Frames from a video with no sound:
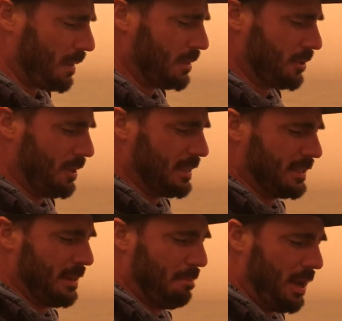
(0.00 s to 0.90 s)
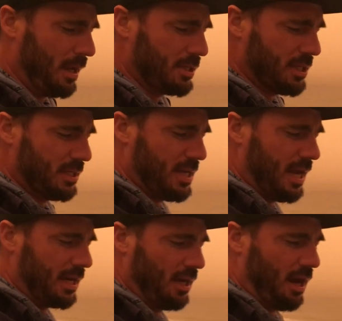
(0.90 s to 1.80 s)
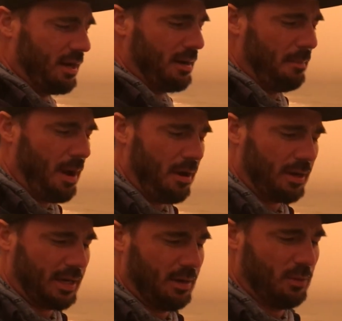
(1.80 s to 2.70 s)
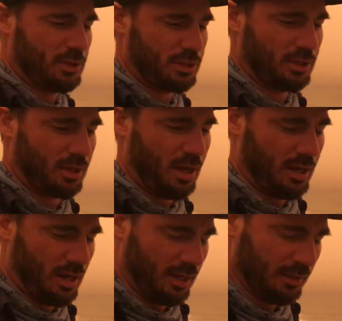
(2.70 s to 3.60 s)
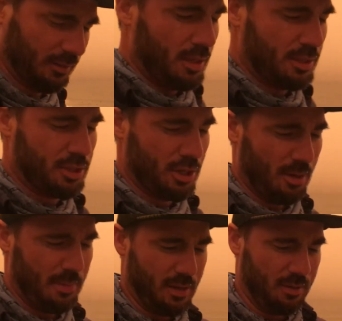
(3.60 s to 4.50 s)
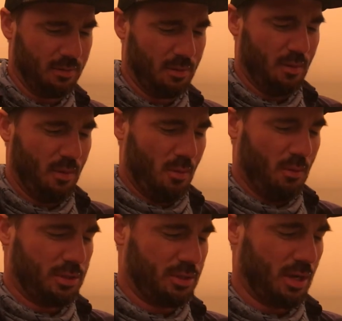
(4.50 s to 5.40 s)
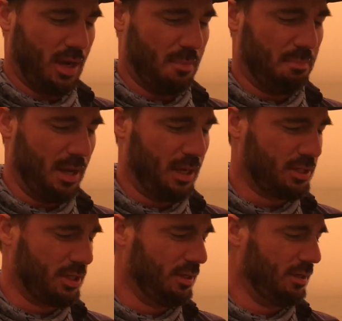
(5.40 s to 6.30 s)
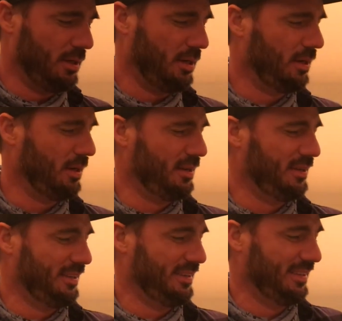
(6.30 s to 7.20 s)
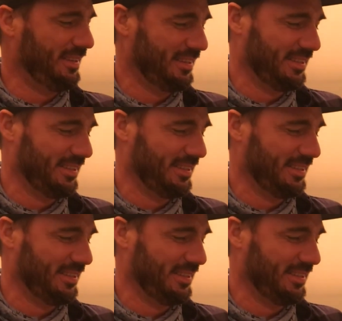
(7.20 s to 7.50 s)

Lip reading: So this is a Belgian taking on an American, which took on a German, which took on a Belgian in